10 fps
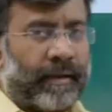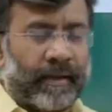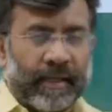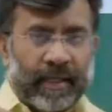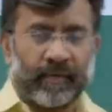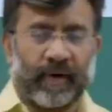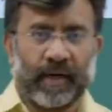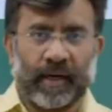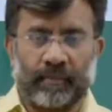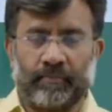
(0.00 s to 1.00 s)

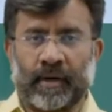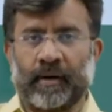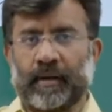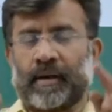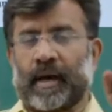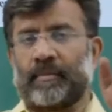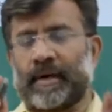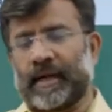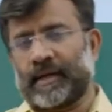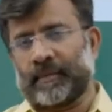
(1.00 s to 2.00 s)
even number carbon
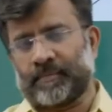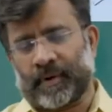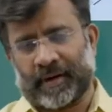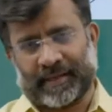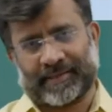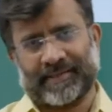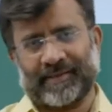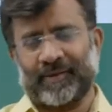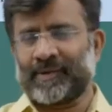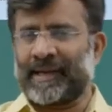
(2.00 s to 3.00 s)
atom product.
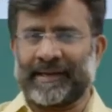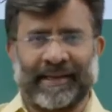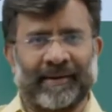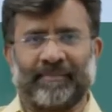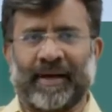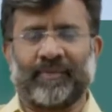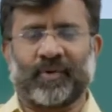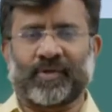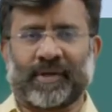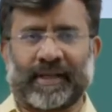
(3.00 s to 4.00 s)
You can get by
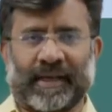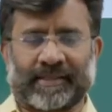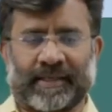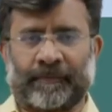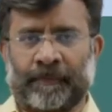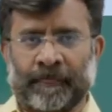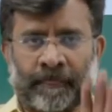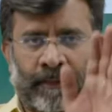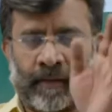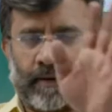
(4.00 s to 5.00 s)
Woods reaction.
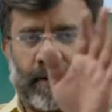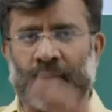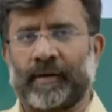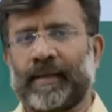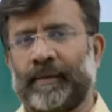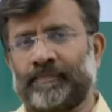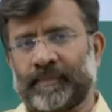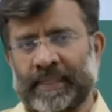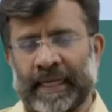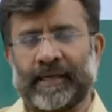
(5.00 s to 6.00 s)
Not
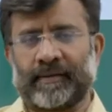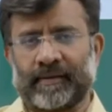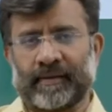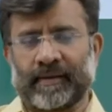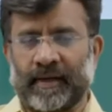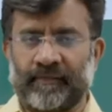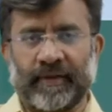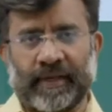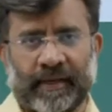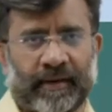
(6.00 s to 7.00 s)
heptane
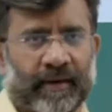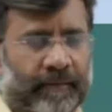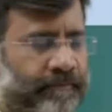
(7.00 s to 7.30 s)
conveniently.